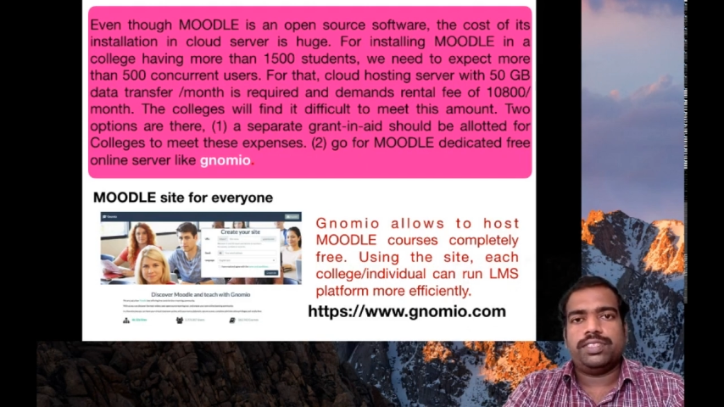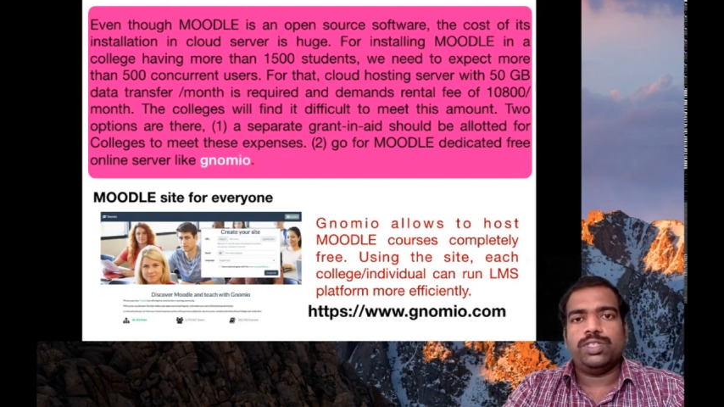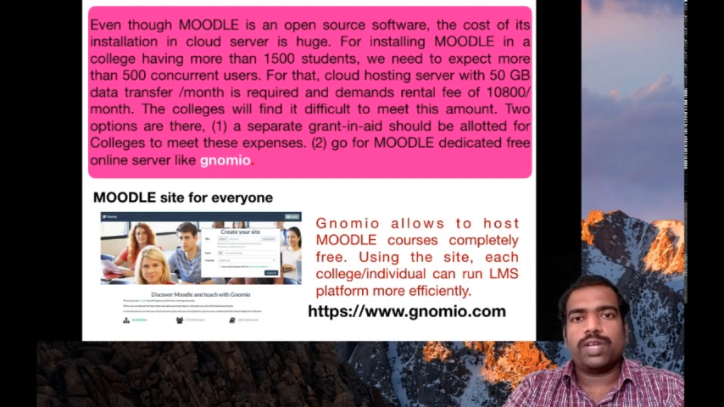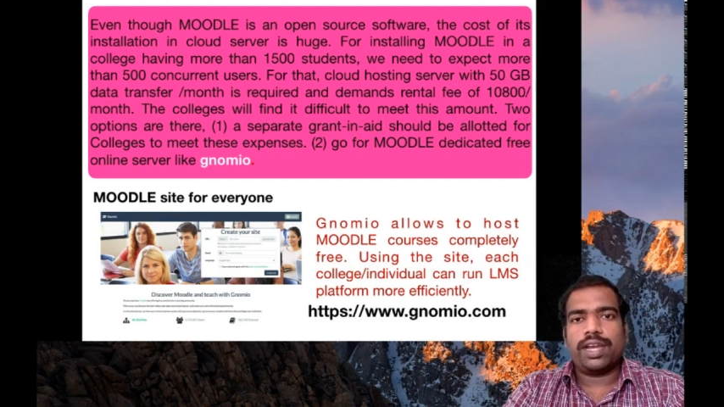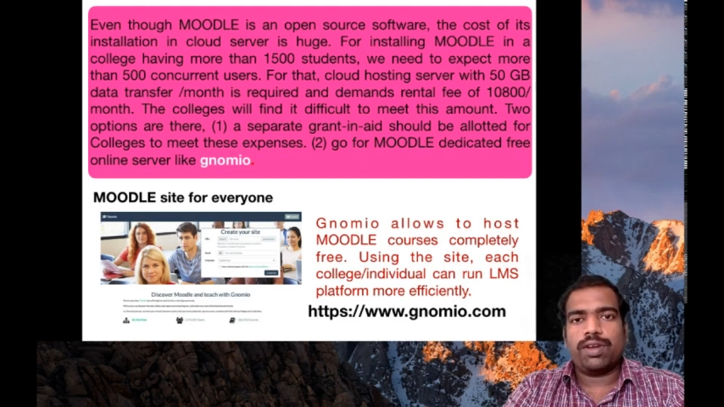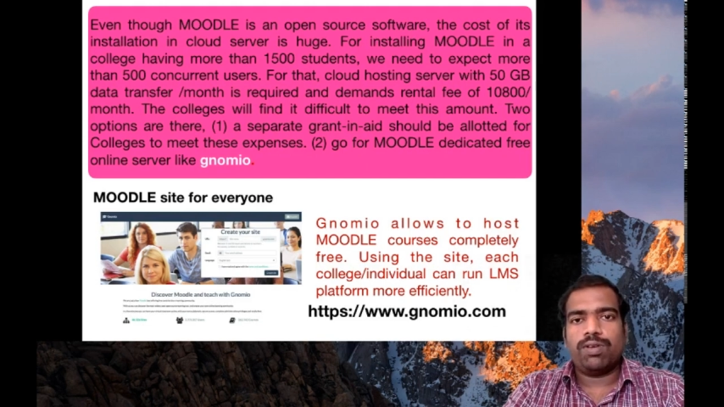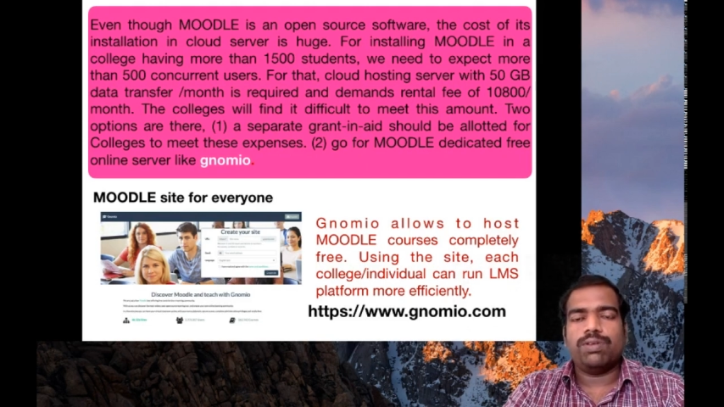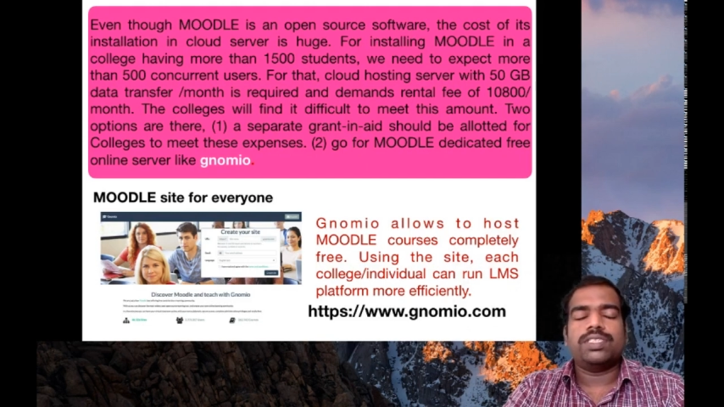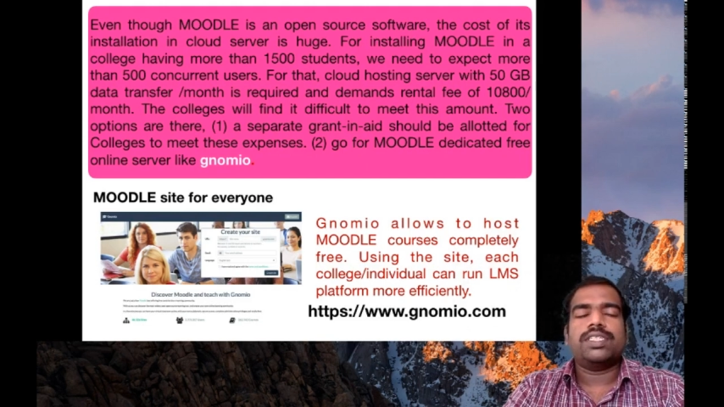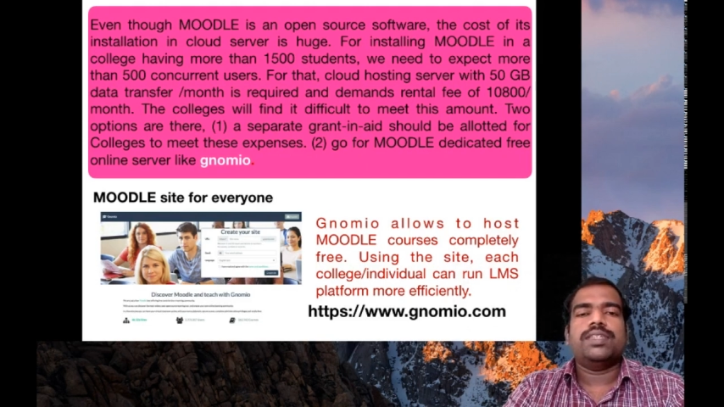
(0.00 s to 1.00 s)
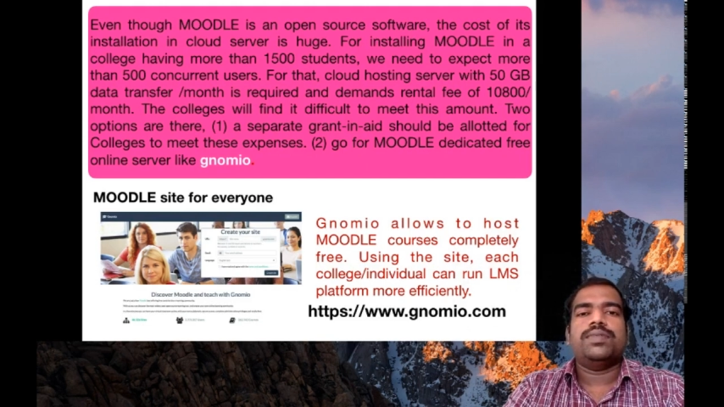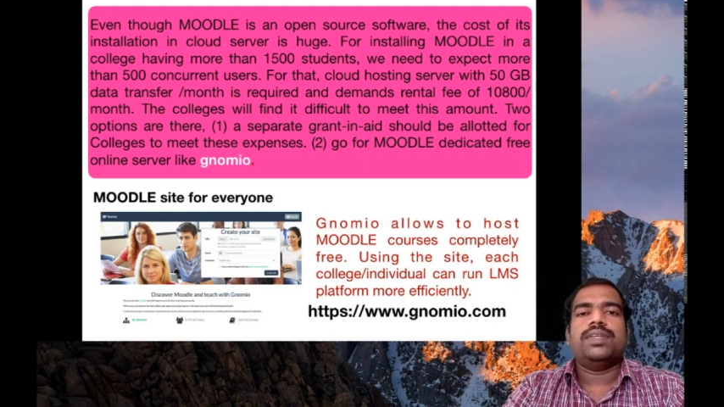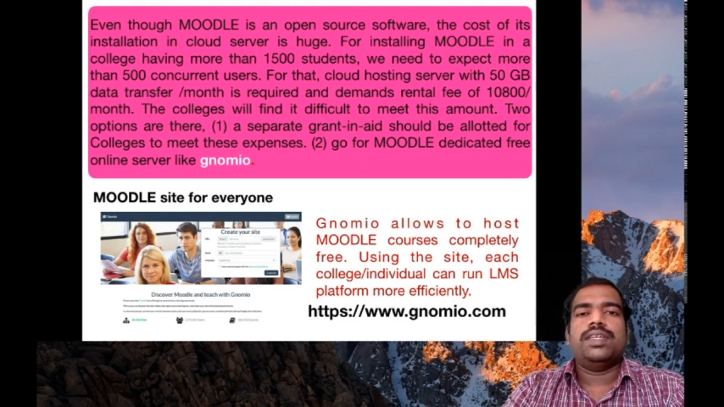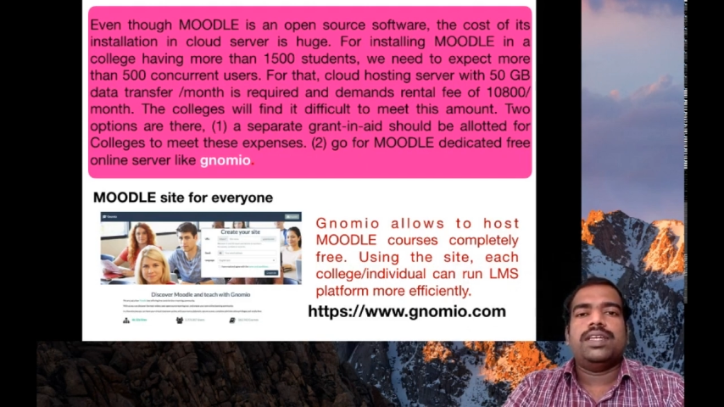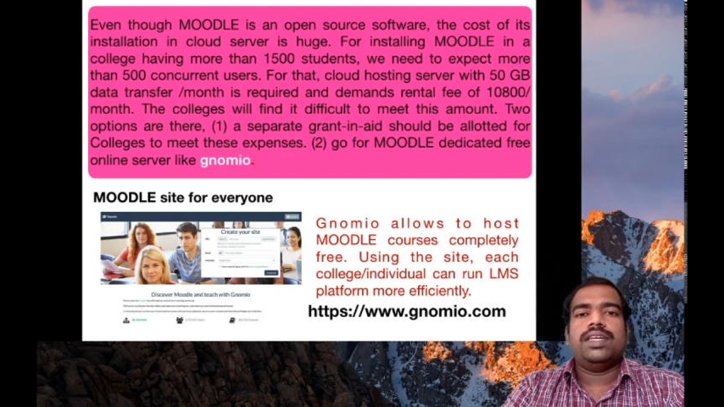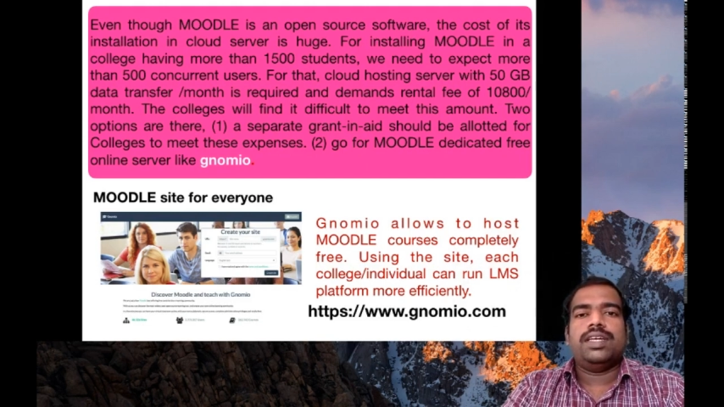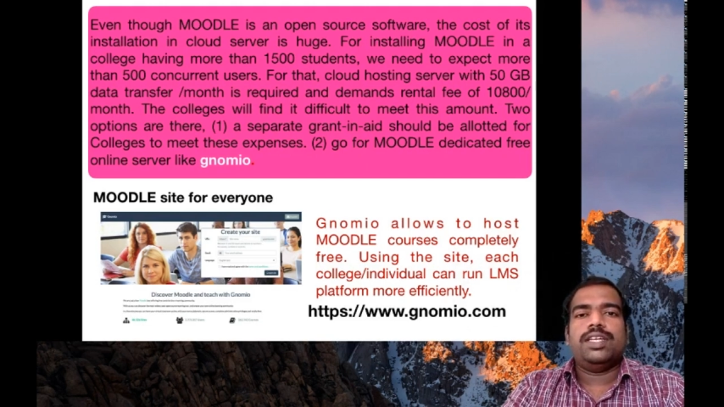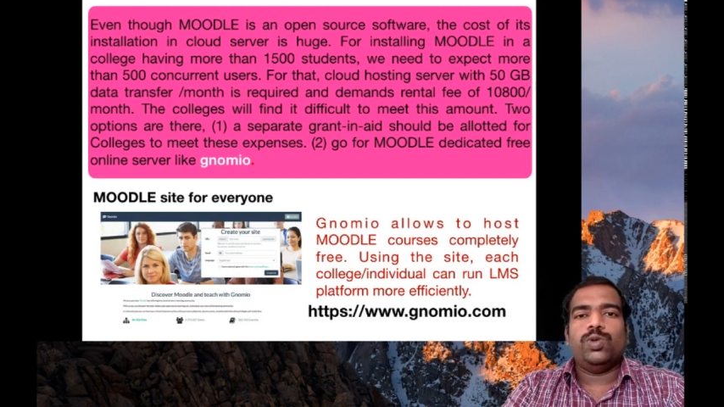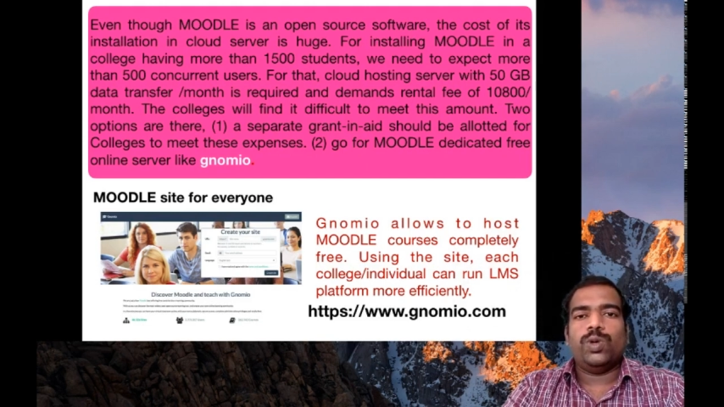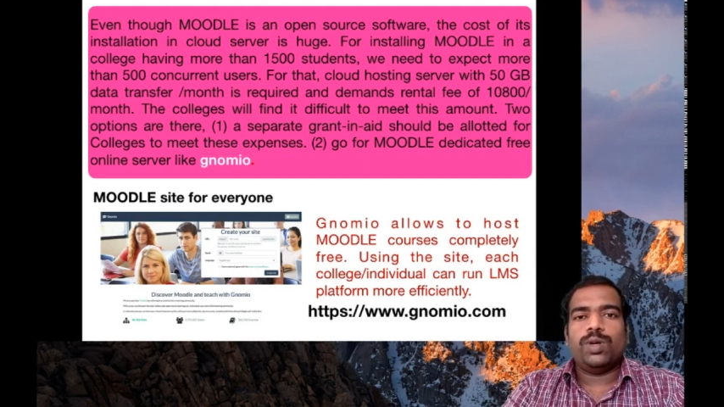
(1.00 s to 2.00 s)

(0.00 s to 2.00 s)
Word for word: You can host your